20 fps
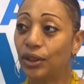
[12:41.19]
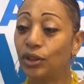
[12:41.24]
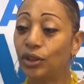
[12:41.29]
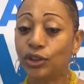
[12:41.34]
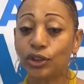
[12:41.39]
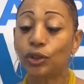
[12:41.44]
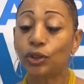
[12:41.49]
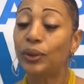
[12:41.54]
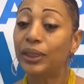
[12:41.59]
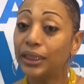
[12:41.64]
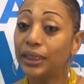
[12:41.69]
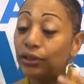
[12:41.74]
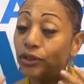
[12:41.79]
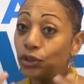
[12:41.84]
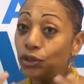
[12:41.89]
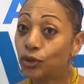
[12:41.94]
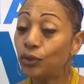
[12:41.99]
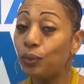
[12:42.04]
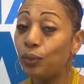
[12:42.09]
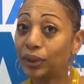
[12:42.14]
So he
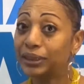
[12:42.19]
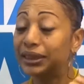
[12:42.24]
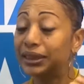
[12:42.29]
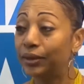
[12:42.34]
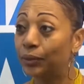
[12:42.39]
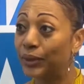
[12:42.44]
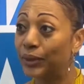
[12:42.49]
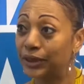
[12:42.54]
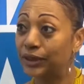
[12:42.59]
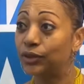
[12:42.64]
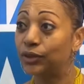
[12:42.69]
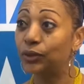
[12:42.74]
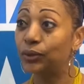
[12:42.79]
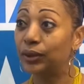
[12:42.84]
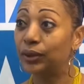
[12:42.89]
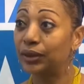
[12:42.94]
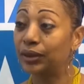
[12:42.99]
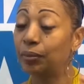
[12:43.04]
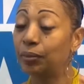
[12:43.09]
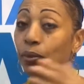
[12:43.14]
knew what he was
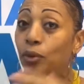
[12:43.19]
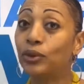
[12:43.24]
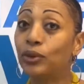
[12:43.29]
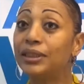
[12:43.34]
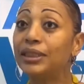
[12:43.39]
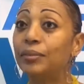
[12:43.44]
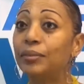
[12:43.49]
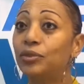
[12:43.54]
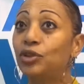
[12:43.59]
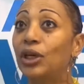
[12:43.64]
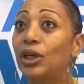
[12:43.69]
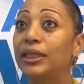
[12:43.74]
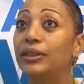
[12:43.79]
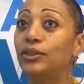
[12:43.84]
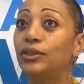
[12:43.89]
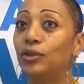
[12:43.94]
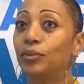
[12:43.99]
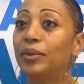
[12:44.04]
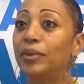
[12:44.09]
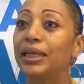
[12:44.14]
doing. The point I'm trying
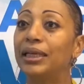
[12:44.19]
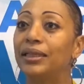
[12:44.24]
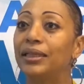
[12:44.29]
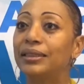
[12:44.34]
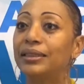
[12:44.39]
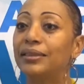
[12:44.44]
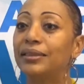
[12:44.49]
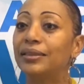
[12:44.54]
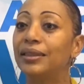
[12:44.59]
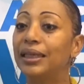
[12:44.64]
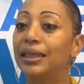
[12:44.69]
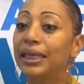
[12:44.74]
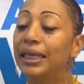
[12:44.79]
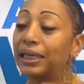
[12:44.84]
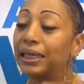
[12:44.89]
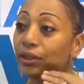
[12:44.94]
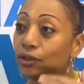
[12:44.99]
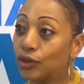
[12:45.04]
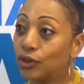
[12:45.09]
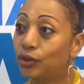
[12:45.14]
to make is
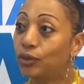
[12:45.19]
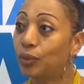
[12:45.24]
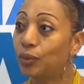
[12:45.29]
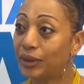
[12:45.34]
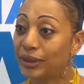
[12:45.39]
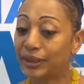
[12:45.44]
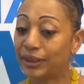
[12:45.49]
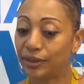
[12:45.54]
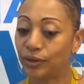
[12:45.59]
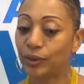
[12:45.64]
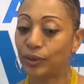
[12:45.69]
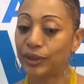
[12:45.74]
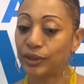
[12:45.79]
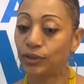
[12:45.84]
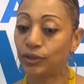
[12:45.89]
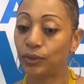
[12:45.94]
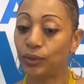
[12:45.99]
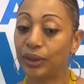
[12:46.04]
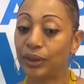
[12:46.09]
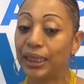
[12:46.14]
he knew what it was
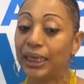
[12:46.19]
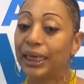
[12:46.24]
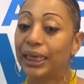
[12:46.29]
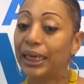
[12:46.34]
doing.